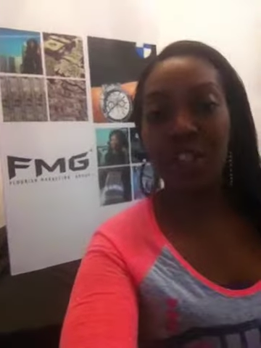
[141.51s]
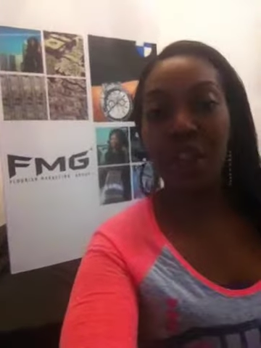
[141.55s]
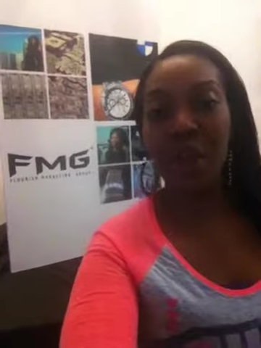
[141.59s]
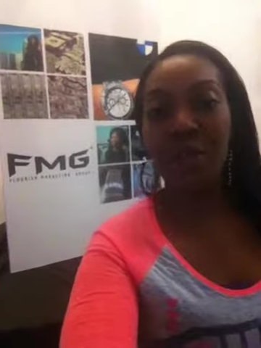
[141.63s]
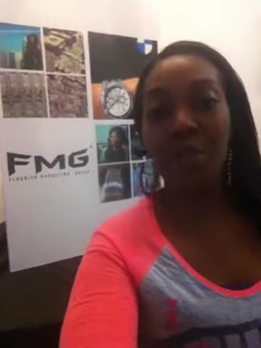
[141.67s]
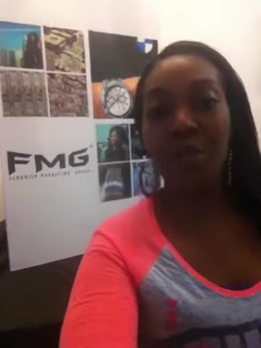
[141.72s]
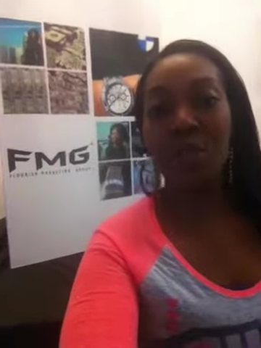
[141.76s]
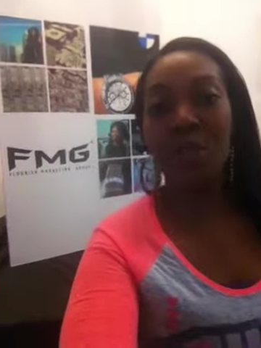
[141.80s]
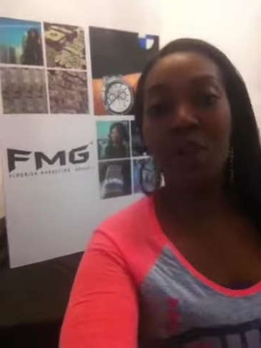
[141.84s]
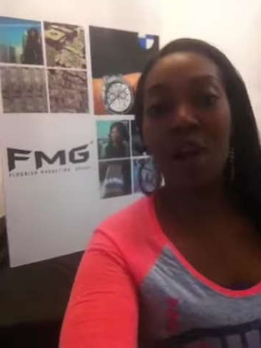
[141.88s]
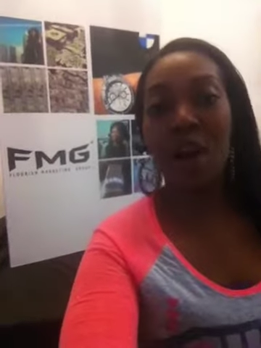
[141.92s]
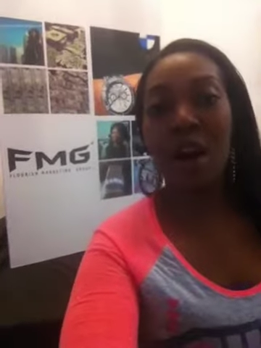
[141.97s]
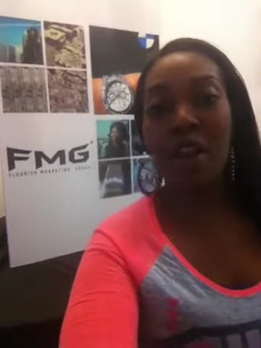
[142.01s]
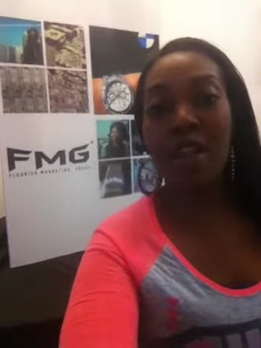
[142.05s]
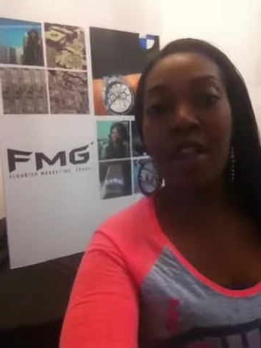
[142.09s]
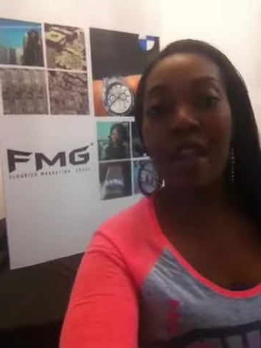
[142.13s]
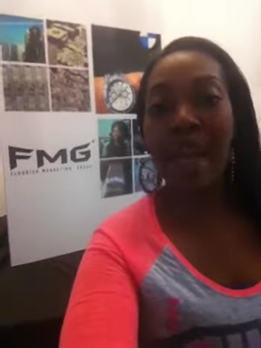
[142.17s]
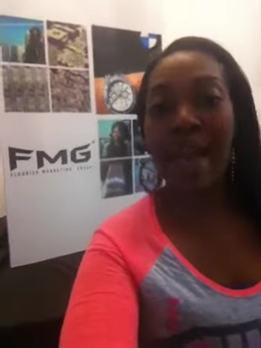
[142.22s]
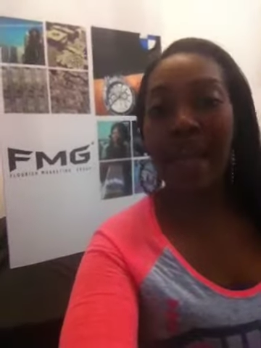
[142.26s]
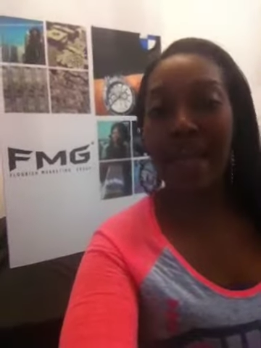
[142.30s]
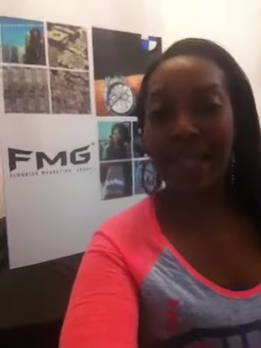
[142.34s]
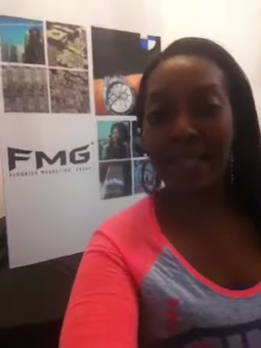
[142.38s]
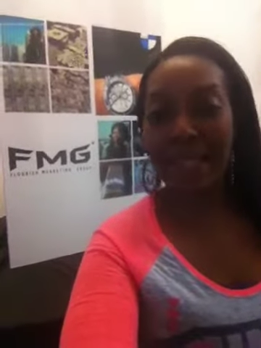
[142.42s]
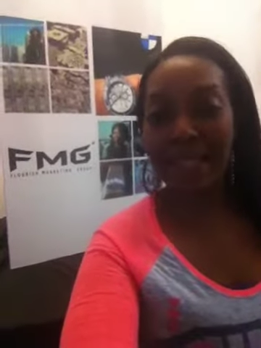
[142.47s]
jumpstart
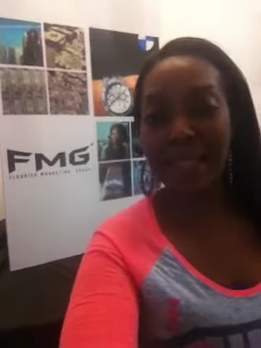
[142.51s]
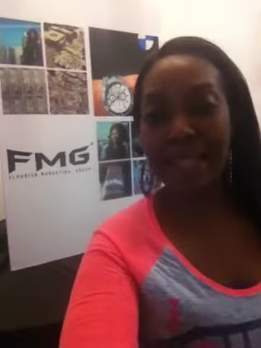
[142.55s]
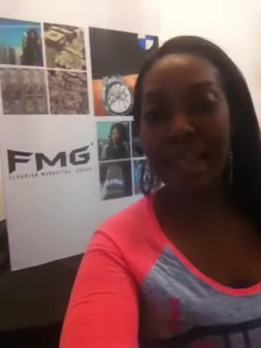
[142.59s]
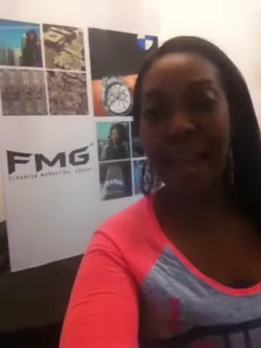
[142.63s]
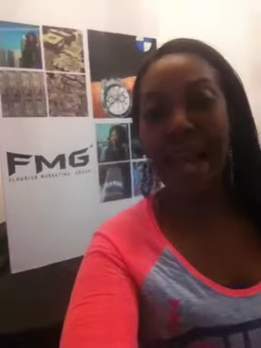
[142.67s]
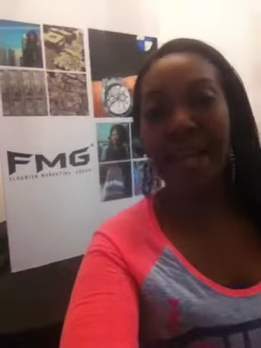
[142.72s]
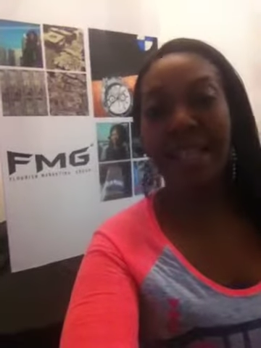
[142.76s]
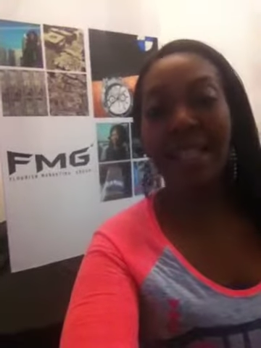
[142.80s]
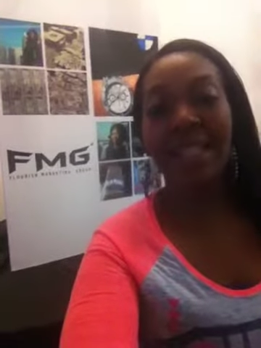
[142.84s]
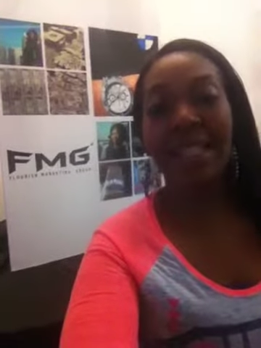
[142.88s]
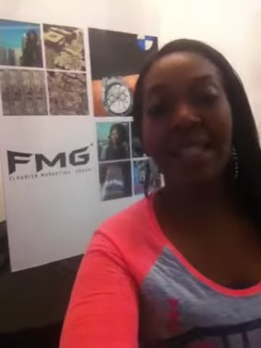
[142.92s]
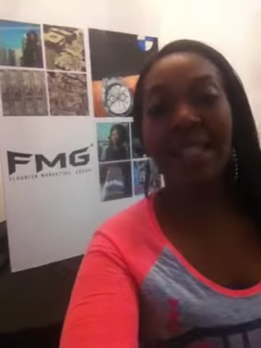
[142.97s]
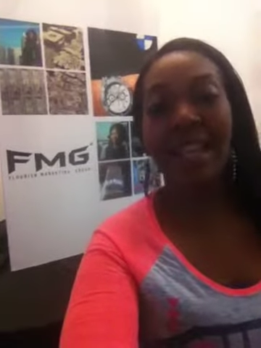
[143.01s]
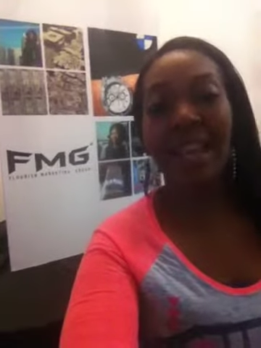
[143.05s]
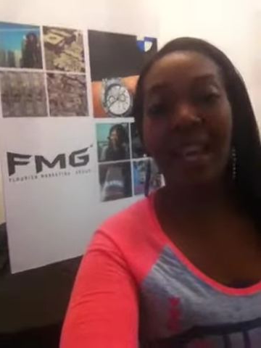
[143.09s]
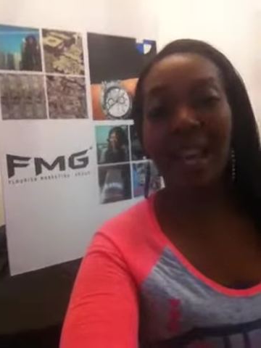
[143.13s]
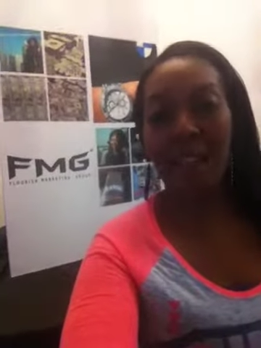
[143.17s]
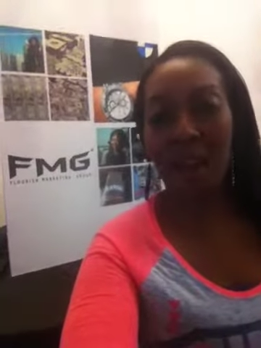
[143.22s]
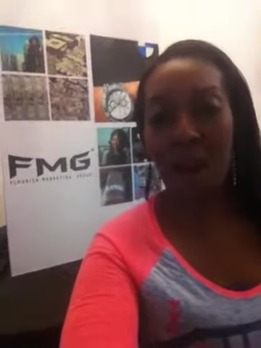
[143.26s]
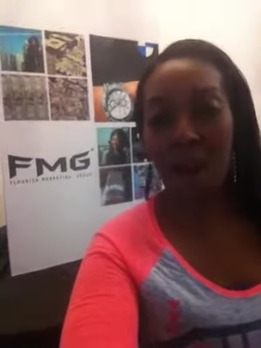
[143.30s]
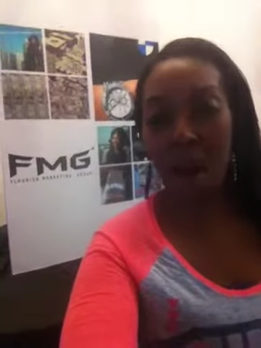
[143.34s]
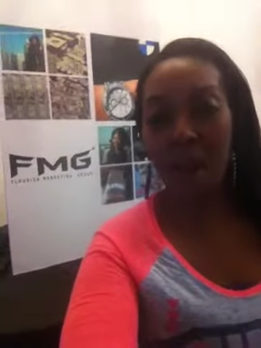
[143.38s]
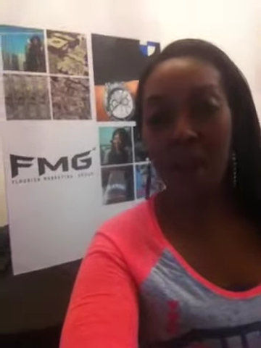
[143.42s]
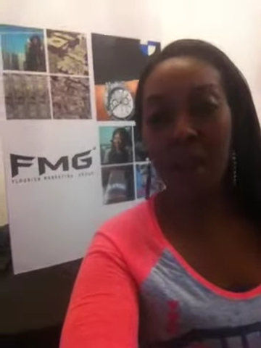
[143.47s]
your exercising
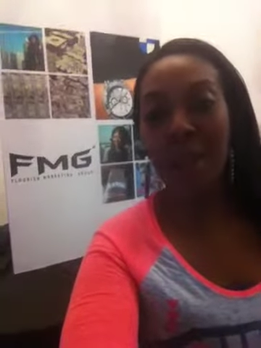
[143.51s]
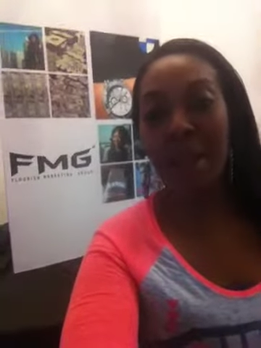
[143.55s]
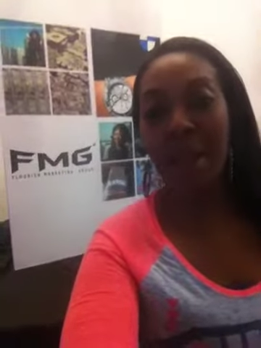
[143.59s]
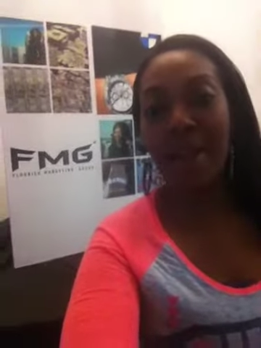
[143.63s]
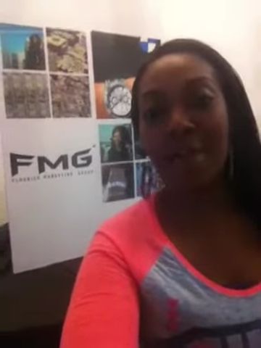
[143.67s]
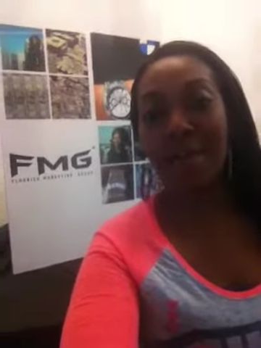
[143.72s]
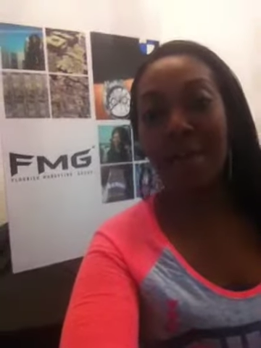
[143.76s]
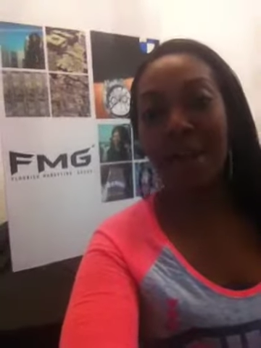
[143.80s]
and all of that